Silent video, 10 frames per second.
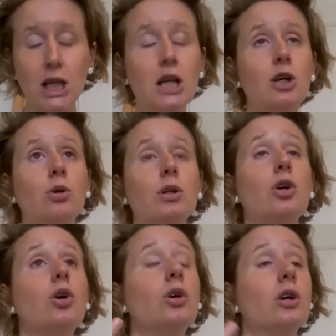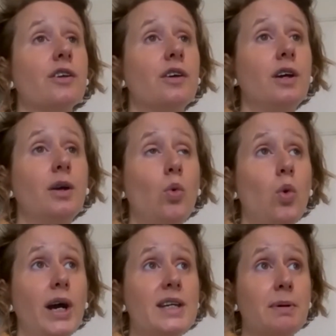They're going, oh God,
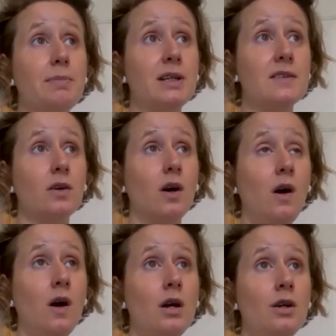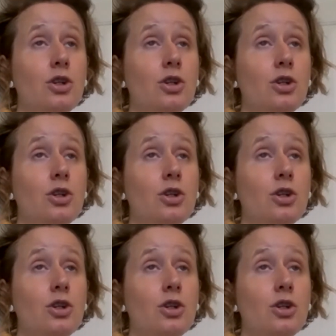why is my penis not hard?